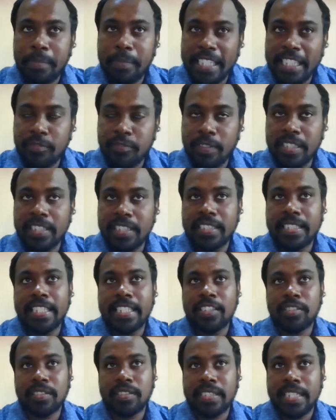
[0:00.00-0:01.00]
beach
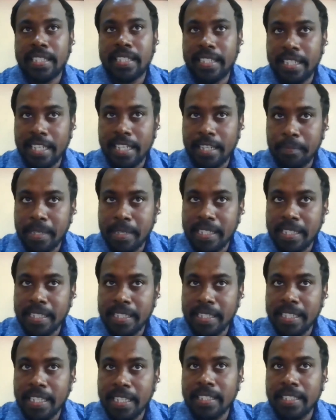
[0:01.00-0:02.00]
vegetation, and there are many
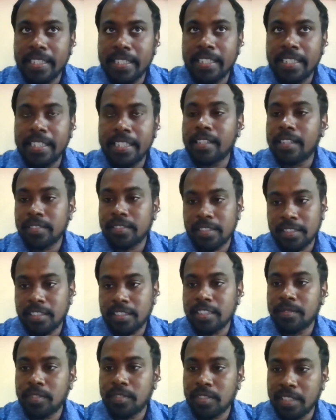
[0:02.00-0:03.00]
other
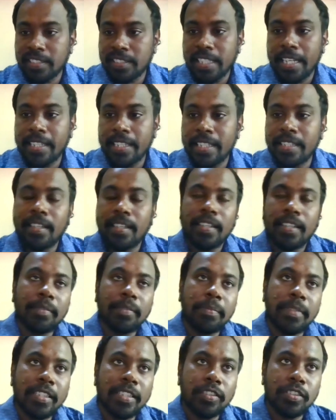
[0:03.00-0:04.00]
ecosystems resided on the
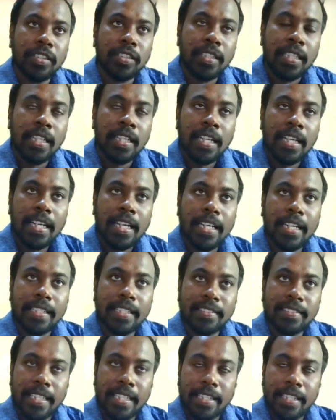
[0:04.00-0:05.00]
beach,
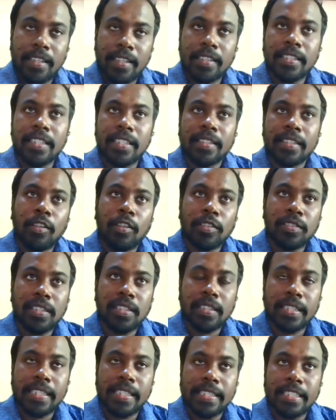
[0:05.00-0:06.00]
resided on the coastal
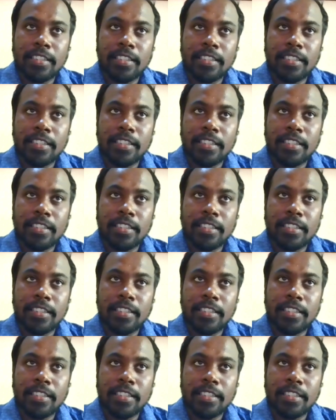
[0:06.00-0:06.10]
region.